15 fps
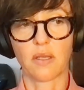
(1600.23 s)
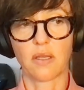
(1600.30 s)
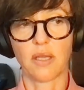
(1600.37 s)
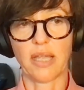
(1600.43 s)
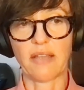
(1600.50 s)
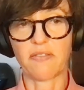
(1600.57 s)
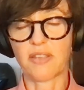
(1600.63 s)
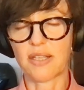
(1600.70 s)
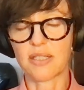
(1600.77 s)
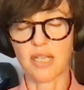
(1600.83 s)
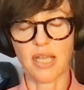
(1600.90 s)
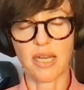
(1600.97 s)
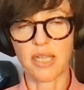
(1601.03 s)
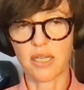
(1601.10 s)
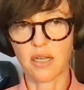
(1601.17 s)
If there's
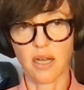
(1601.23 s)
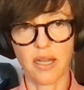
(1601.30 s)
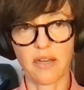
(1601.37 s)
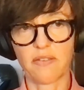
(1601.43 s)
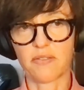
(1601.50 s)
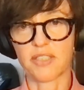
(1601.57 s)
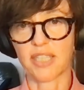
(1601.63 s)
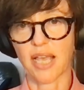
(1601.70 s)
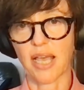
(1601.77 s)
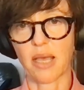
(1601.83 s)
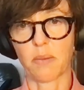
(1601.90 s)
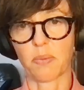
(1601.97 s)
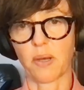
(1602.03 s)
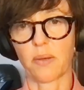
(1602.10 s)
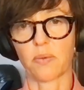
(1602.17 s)
any kind of
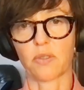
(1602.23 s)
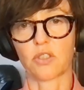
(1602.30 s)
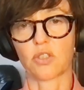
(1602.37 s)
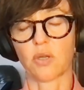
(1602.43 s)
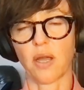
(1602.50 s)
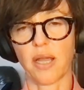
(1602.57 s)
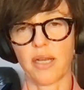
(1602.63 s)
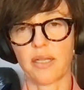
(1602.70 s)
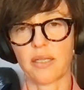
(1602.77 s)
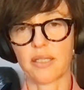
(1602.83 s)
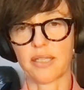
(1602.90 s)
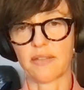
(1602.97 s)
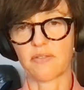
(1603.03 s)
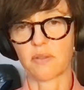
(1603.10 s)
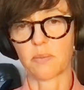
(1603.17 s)
damp, I would try to
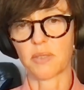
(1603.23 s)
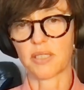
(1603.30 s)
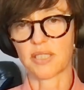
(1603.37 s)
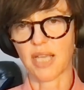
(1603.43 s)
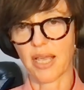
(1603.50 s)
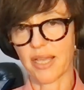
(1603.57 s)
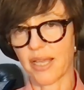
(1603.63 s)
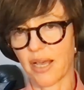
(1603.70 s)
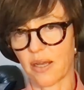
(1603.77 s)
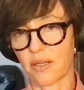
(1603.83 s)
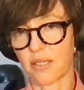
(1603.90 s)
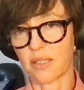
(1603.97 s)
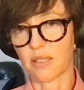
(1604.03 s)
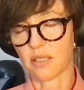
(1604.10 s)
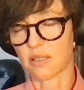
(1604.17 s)
give them a day
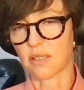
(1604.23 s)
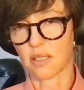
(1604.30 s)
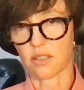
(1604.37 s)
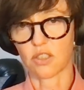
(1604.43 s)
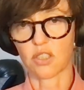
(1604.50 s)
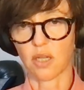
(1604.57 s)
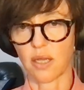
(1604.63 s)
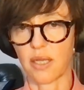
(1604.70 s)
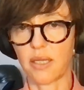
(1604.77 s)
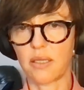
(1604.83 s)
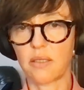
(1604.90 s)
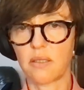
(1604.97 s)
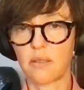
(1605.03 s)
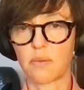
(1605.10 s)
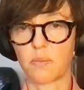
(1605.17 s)
out in the
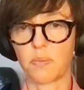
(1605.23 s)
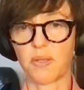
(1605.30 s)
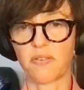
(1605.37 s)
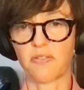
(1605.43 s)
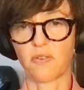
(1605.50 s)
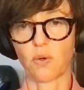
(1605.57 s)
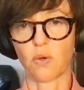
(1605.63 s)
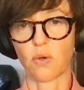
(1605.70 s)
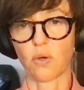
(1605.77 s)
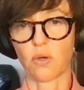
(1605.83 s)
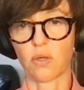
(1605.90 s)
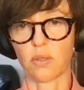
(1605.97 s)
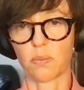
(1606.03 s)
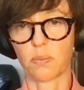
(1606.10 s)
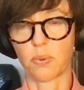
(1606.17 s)
sunshine
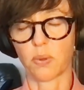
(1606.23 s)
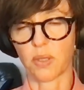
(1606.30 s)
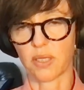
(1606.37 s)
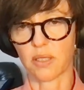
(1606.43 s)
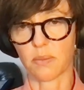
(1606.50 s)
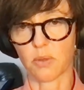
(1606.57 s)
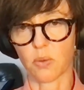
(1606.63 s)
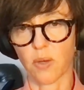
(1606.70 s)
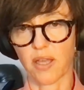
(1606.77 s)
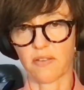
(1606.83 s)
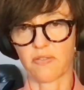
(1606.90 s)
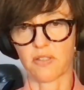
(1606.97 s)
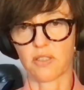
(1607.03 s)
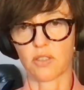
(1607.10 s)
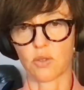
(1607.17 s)
before putting them away
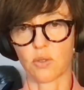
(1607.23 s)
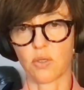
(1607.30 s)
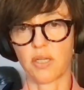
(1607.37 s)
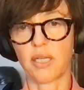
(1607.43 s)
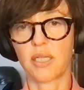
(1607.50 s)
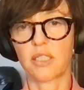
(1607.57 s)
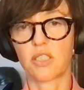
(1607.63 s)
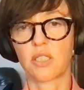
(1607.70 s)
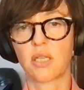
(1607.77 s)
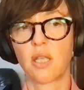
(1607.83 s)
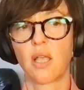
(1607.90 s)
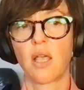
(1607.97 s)
for storage.